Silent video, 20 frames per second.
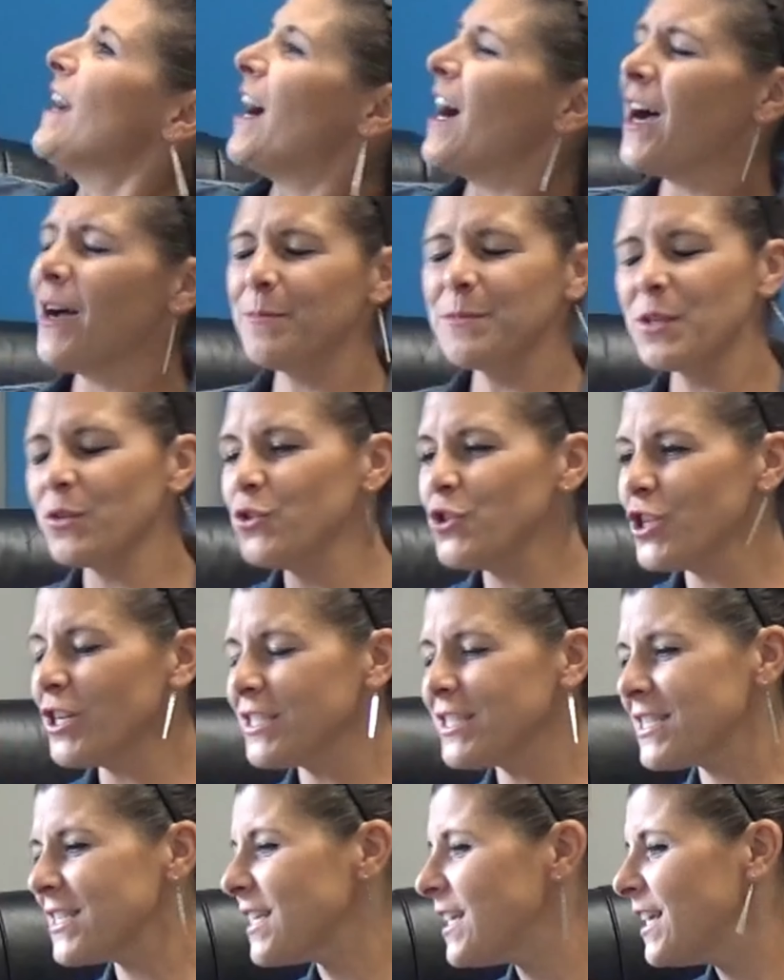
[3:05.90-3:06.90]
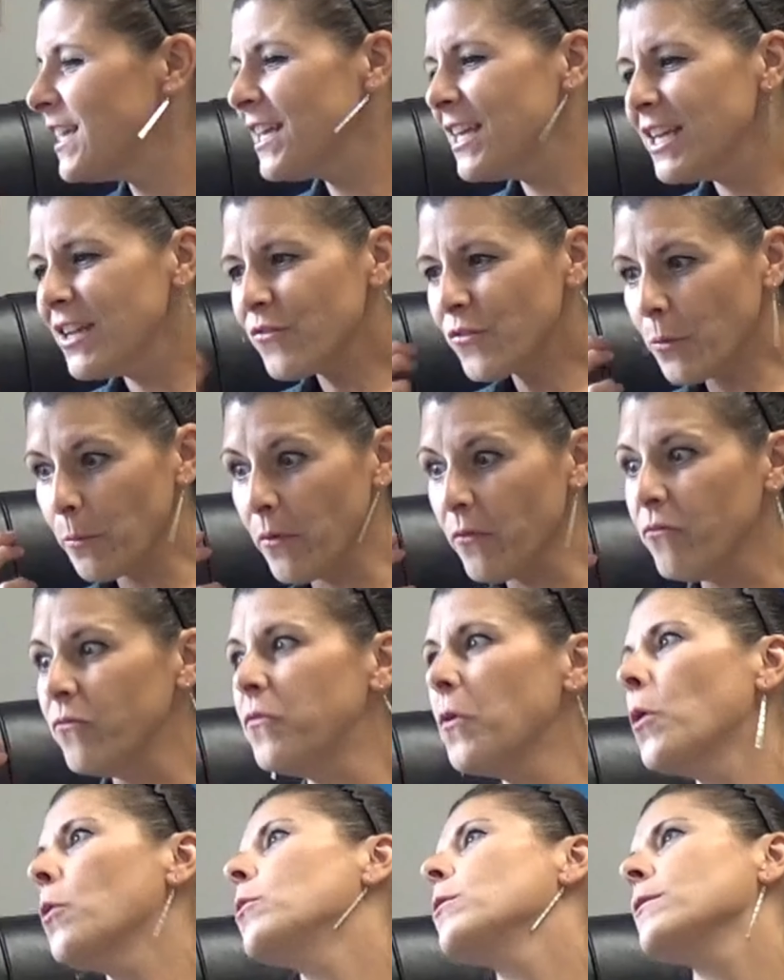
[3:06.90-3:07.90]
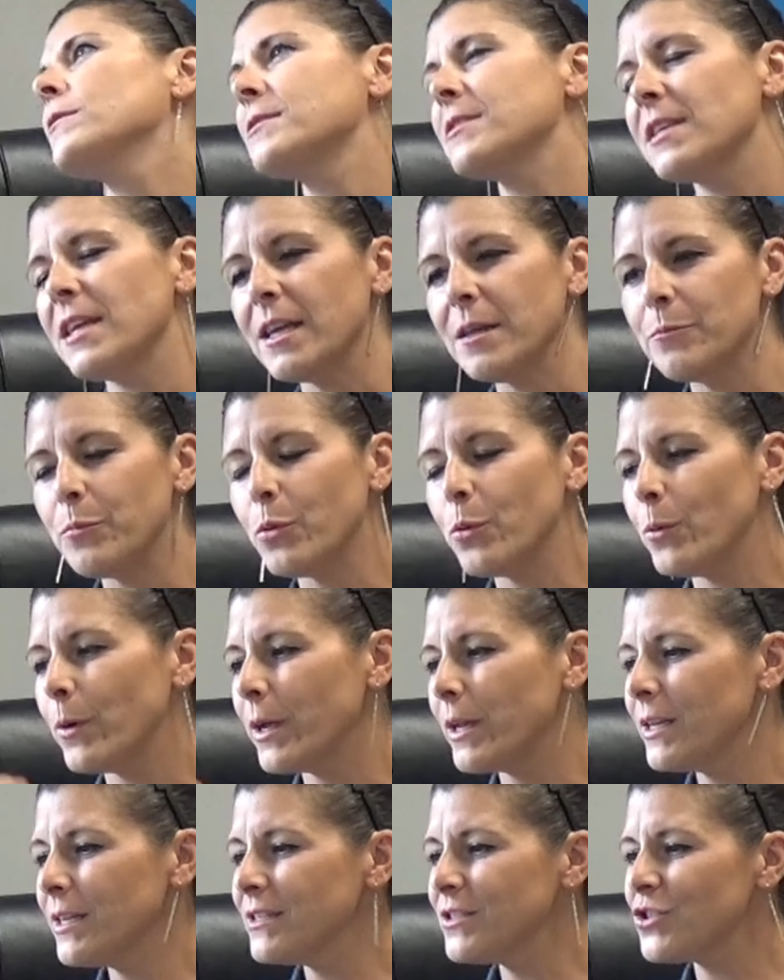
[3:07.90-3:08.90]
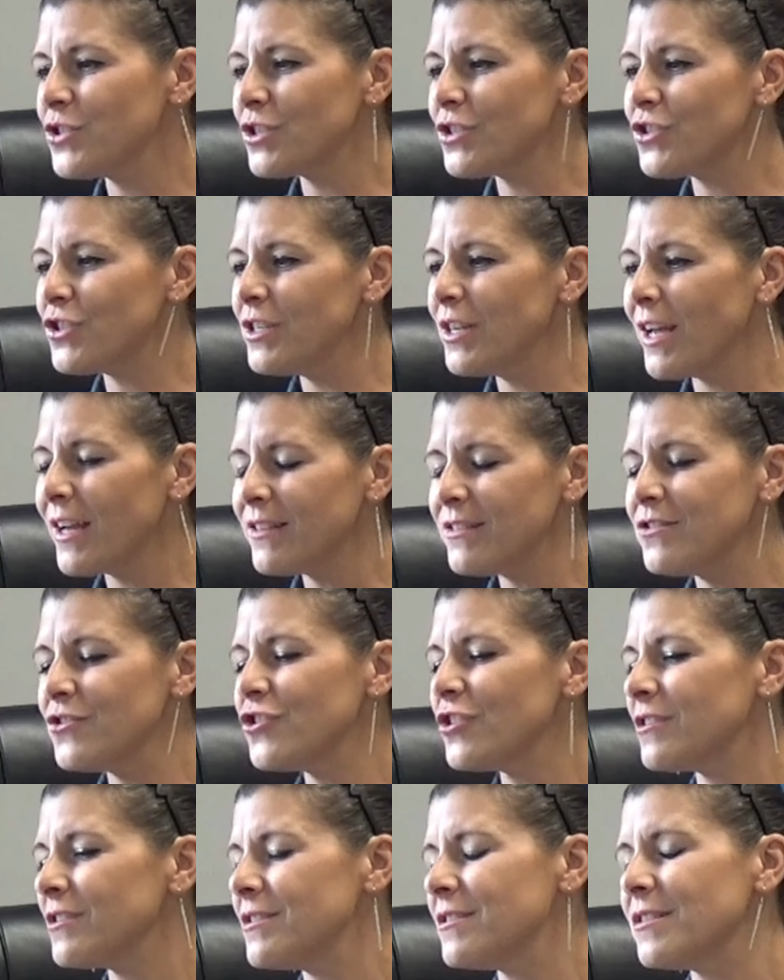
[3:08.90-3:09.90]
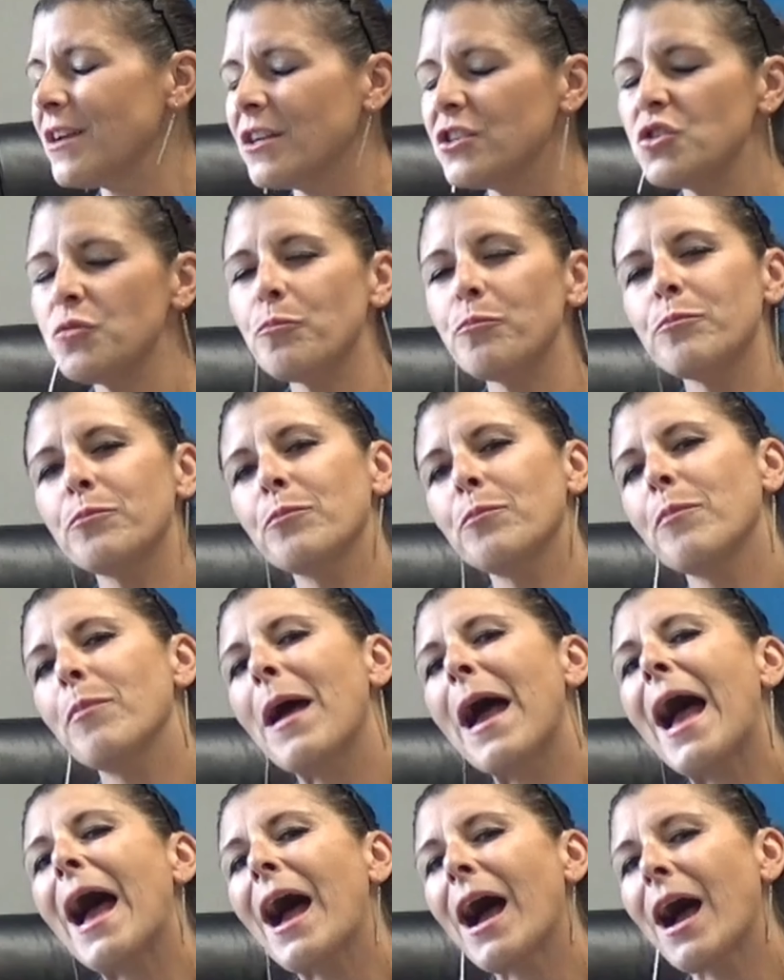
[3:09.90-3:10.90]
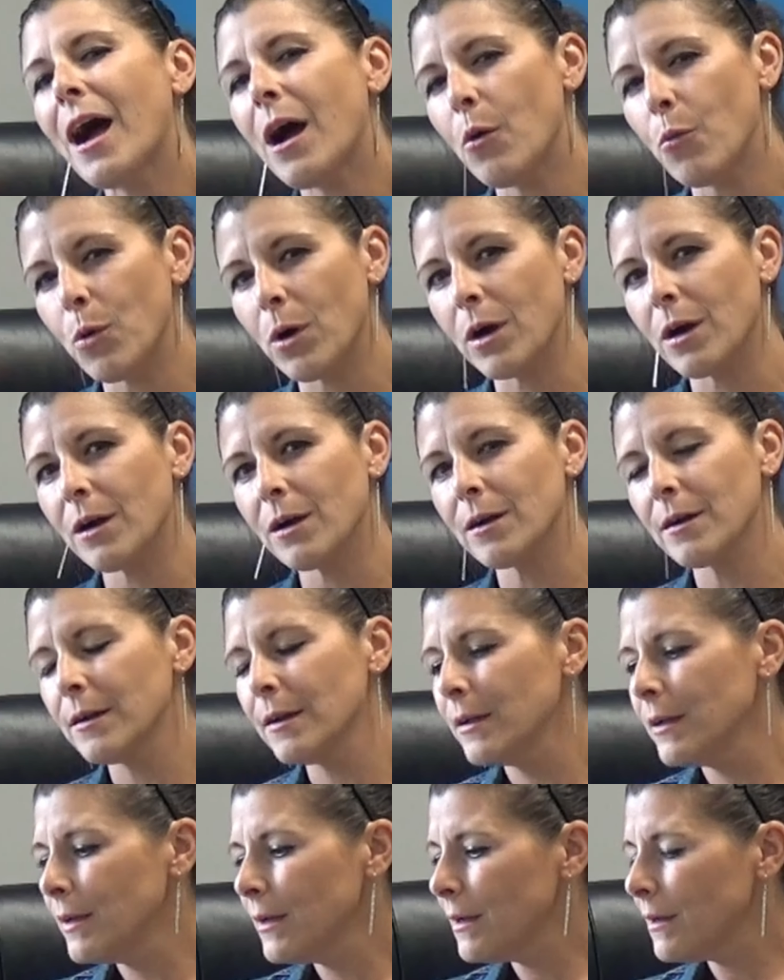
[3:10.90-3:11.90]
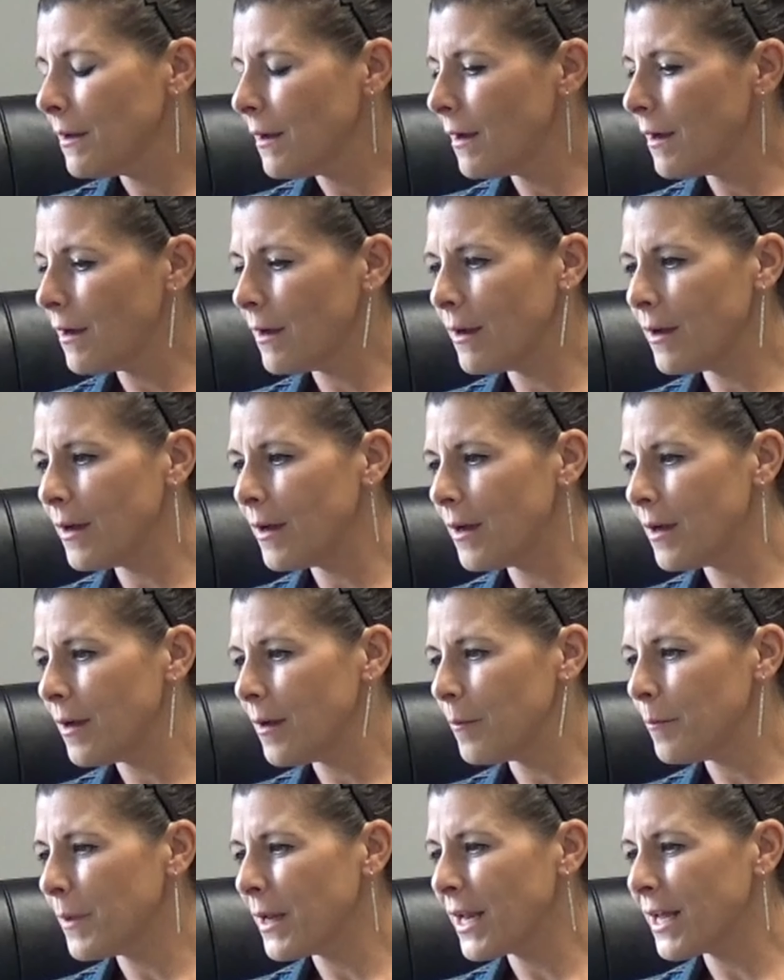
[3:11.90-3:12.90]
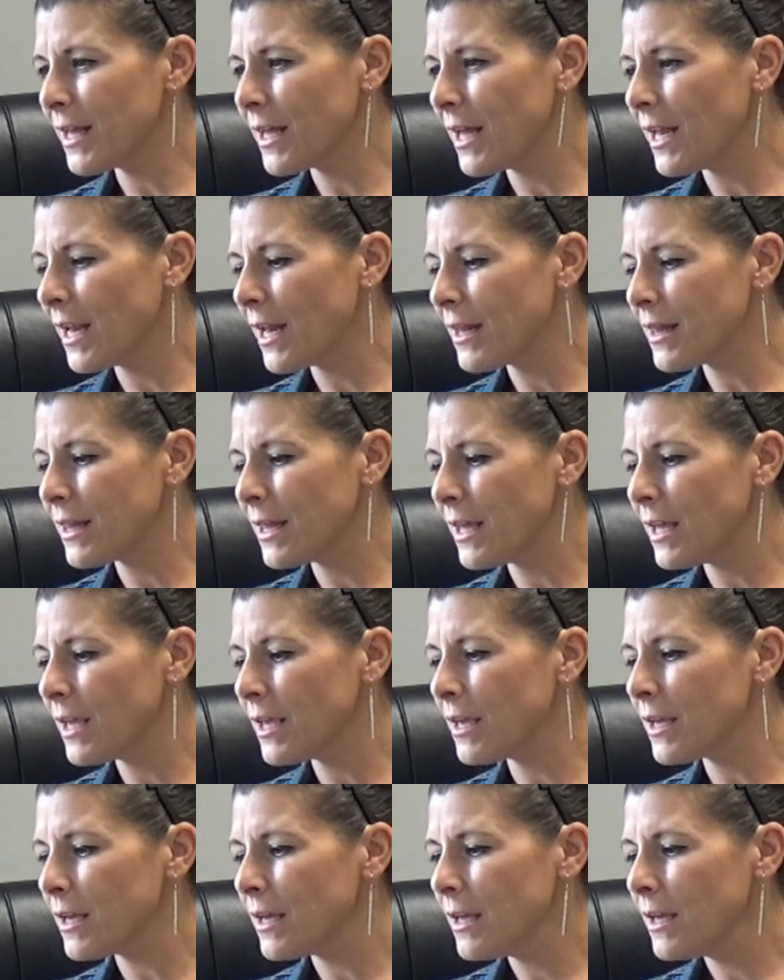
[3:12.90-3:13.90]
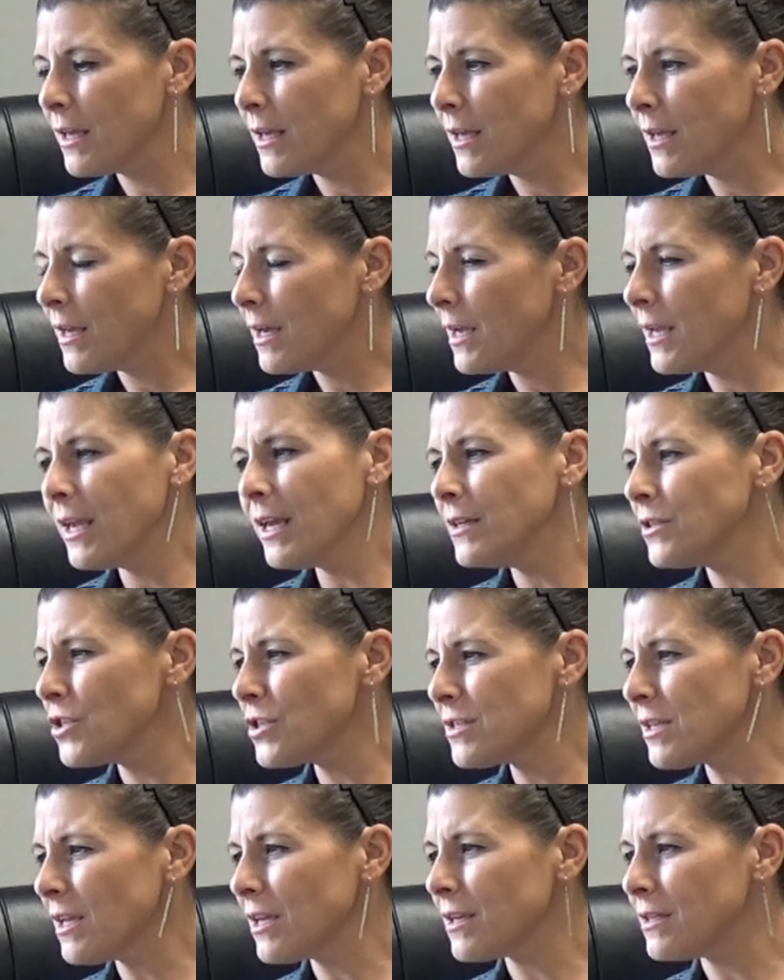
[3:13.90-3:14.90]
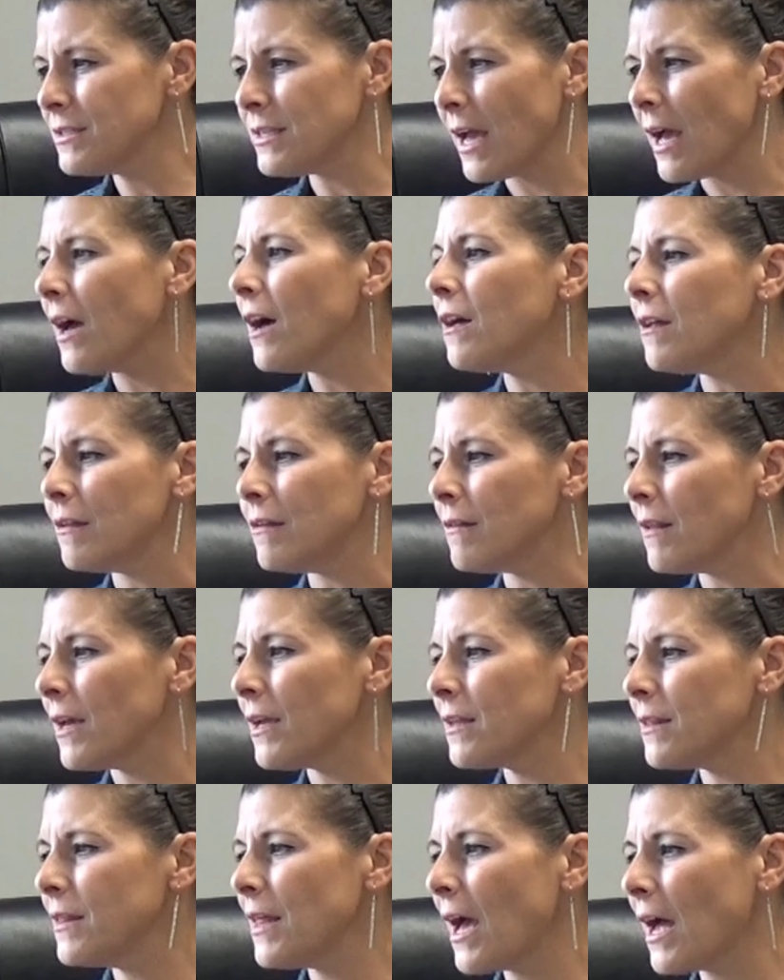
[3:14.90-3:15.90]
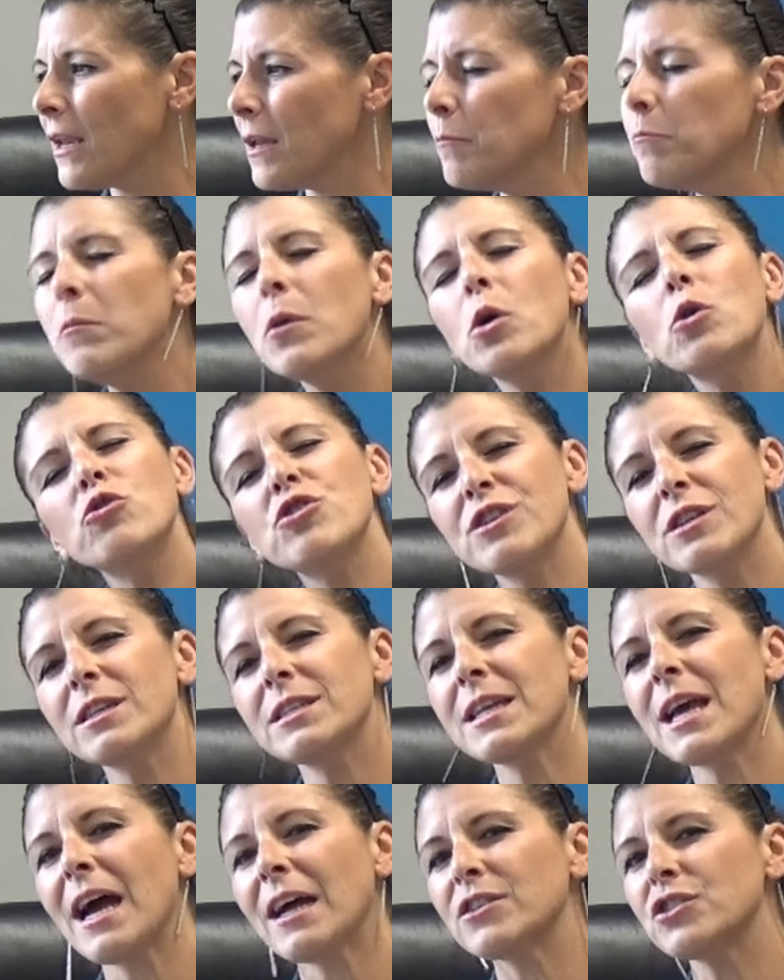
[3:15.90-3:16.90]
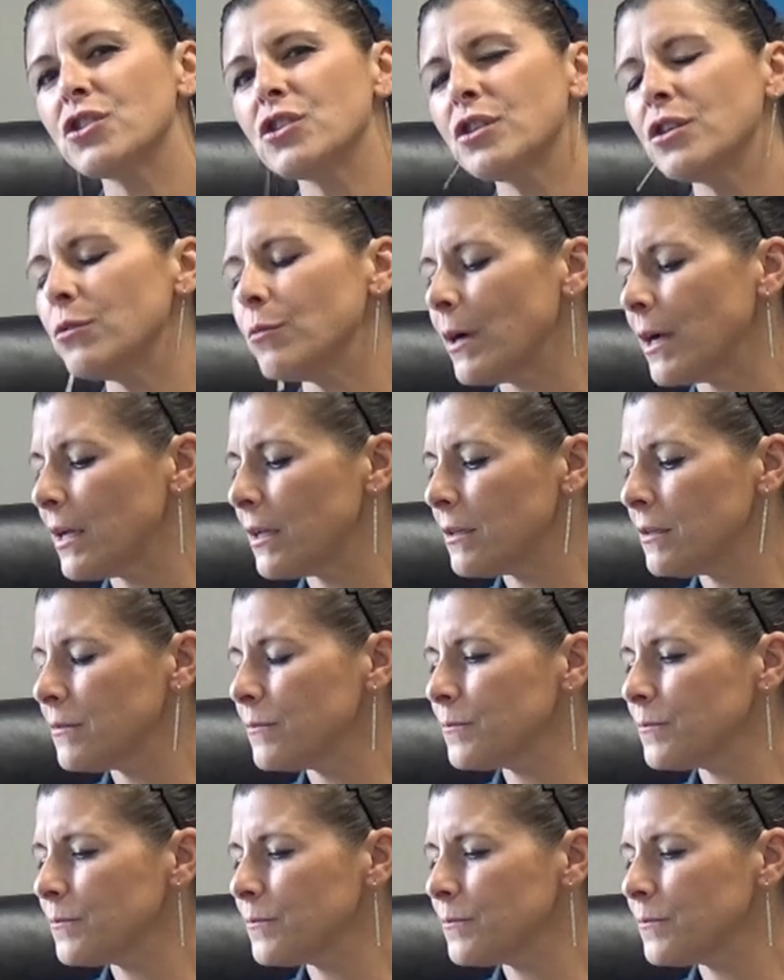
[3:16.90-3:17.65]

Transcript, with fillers: Um. So just from a vocal standpoint, it's just she has just such power. Um. And I and I think again, just like Adele, like that emotion attached to it.